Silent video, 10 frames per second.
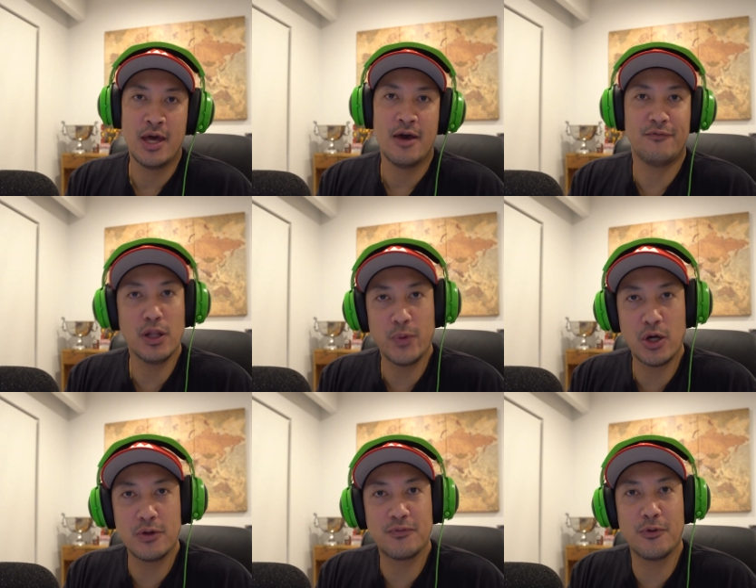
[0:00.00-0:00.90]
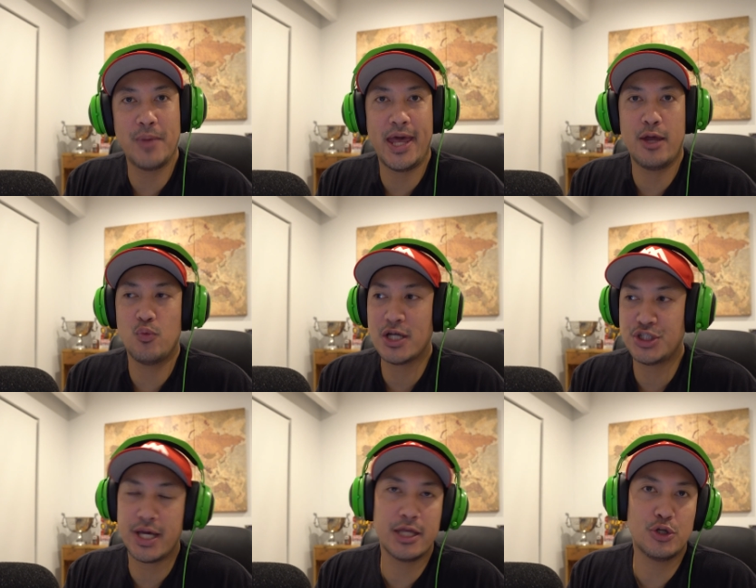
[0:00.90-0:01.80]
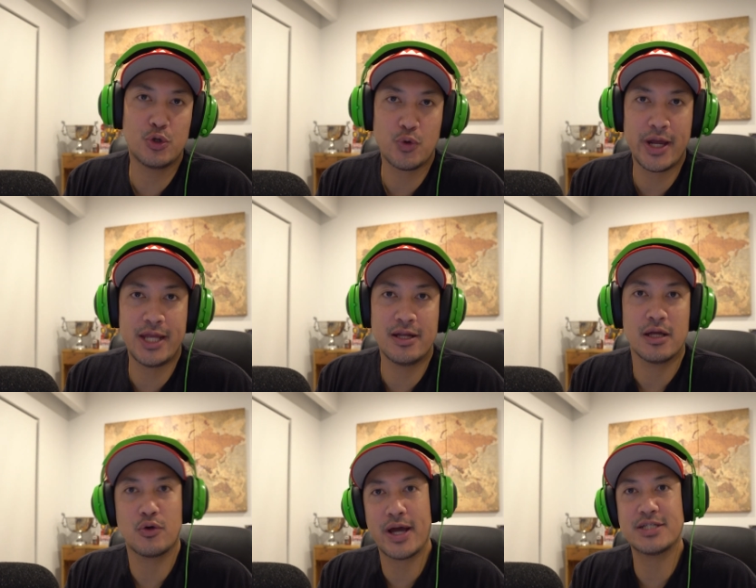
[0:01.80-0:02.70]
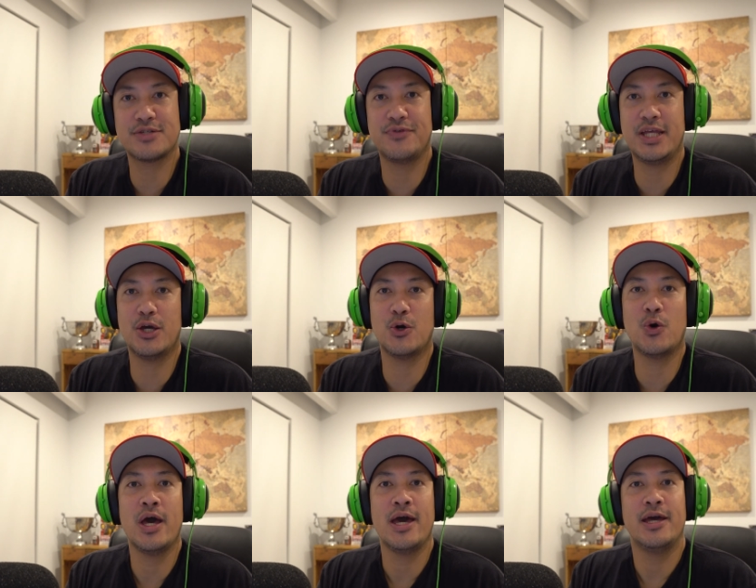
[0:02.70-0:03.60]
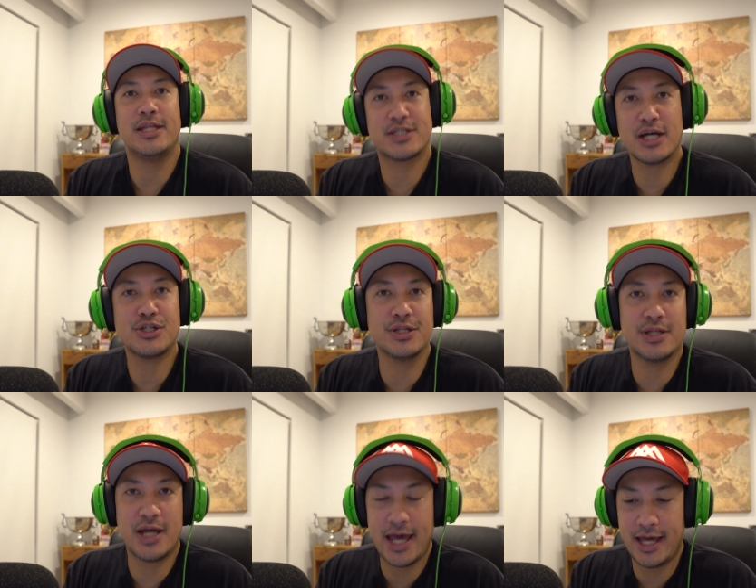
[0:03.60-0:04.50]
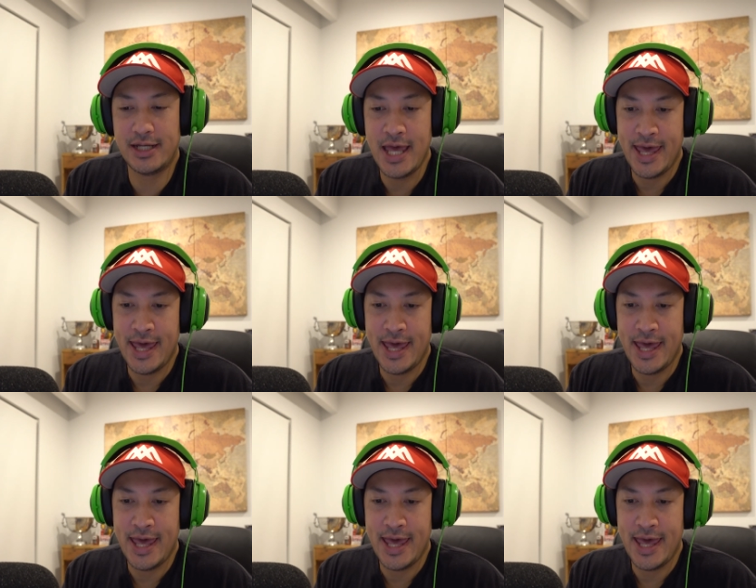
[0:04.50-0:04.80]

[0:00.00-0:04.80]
following on from a Russia and Ukraine crisis video discussion that I had.